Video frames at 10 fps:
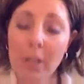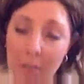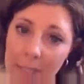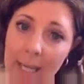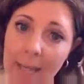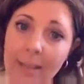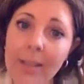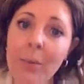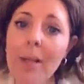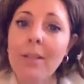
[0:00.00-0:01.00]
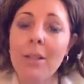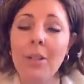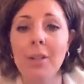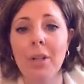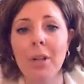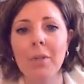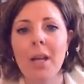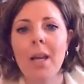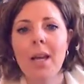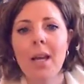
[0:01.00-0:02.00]
critiques as well as in your intros,
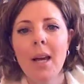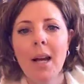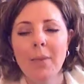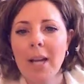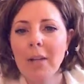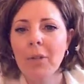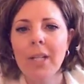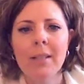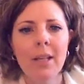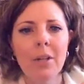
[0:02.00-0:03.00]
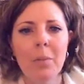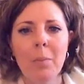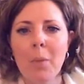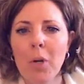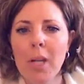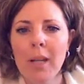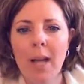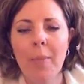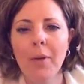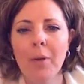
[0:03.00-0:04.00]
tighter organization, be more
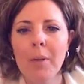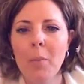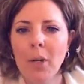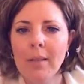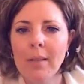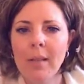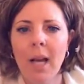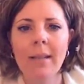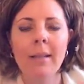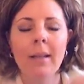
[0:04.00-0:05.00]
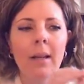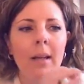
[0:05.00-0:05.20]
economical, be more concise.